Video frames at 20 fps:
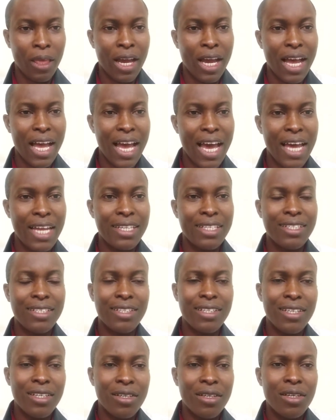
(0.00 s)
And
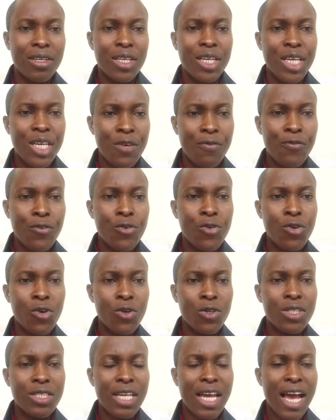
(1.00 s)
if you
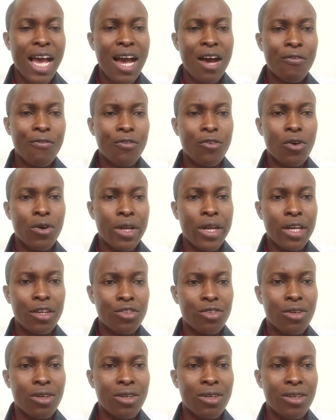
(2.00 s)
don't have
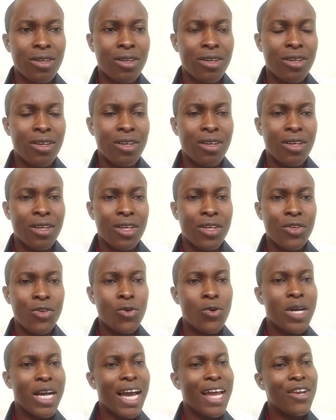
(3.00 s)
connection, you
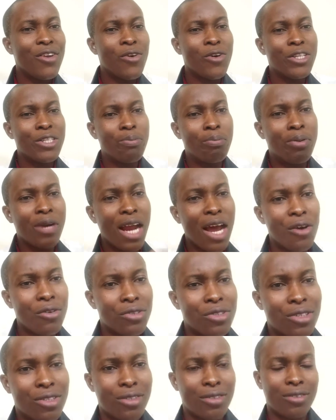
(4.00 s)
cannot
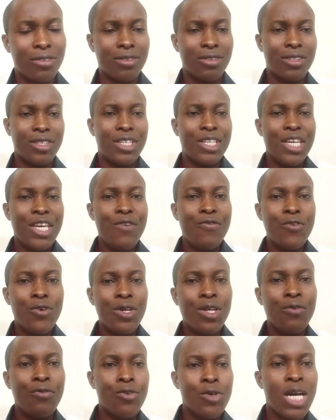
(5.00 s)
browse, even
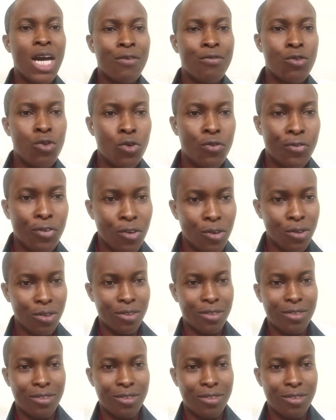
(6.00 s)
if you have good phone.